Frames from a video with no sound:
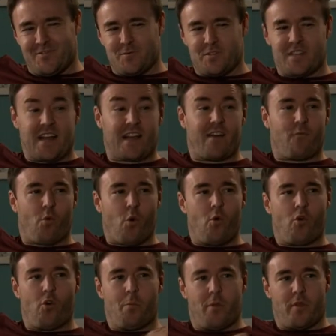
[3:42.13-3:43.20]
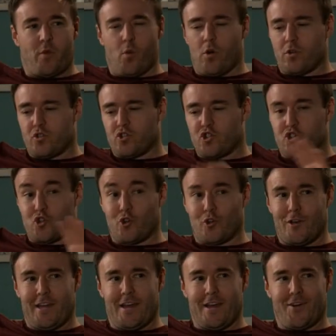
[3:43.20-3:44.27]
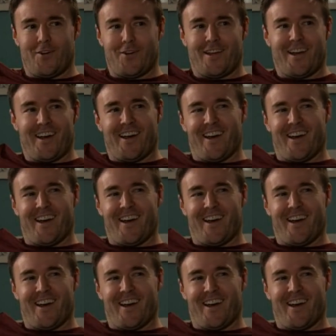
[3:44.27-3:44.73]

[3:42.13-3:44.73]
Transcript: it's like i woke up and the world's suddenly in colour.